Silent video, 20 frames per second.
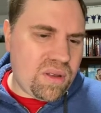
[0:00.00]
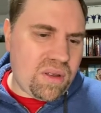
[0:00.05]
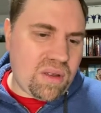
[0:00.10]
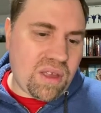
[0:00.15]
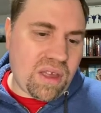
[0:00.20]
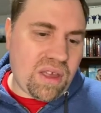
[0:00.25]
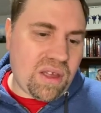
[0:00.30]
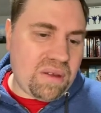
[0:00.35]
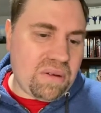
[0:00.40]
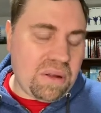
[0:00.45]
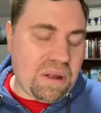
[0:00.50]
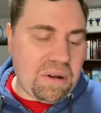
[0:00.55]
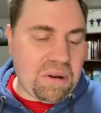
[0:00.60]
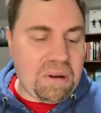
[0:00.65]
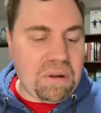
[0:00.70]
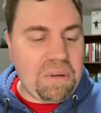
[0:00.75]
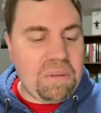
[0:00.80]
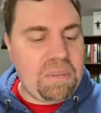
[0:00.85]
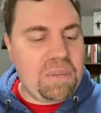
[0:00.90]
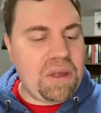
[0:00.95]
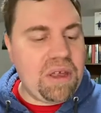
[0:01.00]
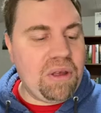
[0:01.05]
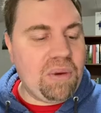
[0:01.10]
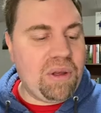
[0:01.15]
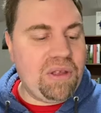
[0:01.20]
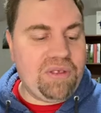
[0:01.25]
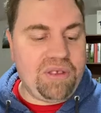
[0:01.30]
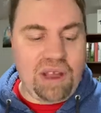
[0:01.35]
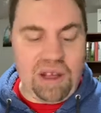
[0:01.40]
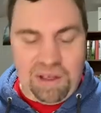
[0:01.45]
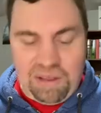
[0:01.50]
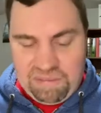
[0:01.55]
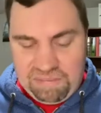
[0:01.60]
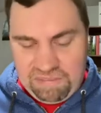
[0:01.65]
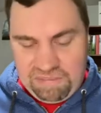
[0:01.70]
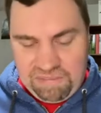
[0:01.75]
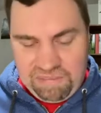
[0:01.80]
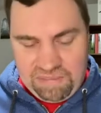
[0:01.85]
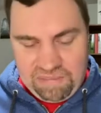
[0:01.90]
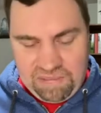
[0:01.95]
Yeah, I don't know. But anyways,
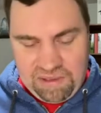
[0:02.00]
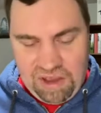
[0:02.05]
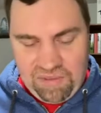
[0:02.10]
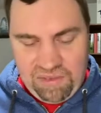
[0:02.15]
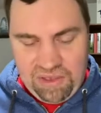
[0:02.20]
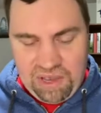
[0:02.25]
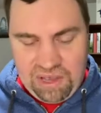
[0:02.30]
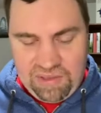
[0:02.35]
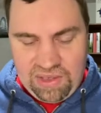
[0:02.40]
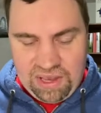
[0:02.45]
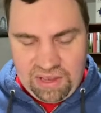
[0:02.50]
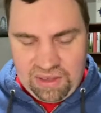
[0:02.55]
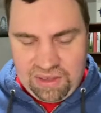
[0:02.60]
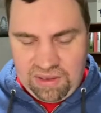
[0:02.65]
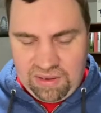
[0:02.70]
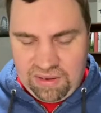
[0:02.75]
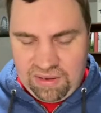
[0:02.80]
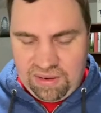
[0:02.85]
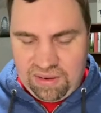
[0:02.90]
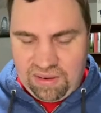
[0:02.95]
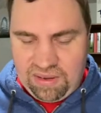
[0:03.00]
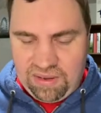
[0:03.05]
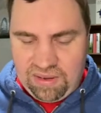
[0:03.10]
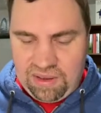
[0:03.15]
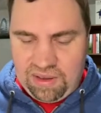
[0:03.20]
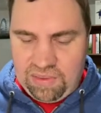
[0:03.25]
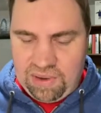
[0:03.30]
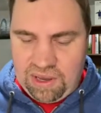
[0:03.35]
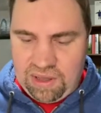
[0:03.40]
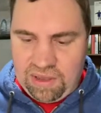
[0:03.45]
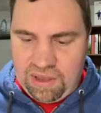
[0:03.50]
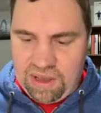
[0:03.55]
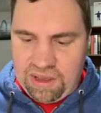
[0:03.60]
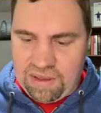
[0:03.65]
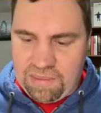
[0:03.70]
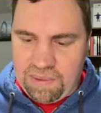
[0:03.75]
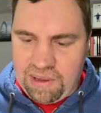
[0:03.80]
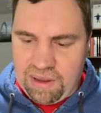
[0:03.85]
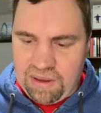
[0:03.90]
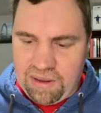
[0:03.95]
I'll definitely give that a listen and see what I like
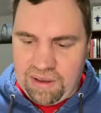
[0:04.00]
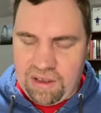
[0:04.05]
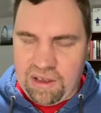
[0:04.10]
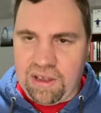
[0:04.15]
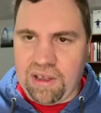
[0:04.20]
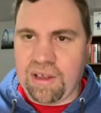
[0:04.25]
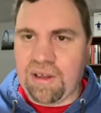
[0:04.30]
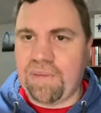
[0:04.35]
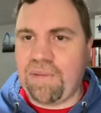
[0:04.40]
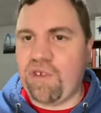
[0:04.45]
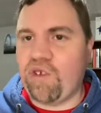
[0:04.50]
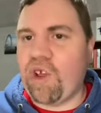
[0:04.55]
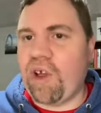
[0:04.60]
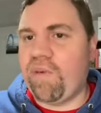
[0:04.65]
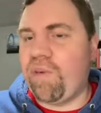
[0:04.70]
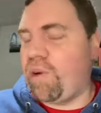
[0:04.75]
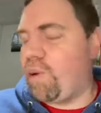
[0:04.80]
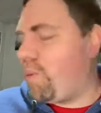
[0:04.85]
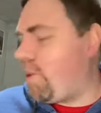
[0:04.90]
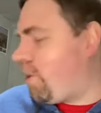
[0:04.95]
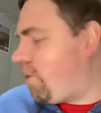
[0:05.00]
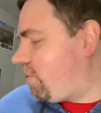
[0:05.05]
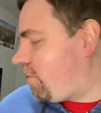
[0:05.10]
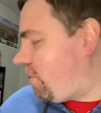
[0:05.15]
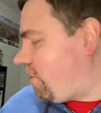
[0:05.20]
about Traveling Wilburys.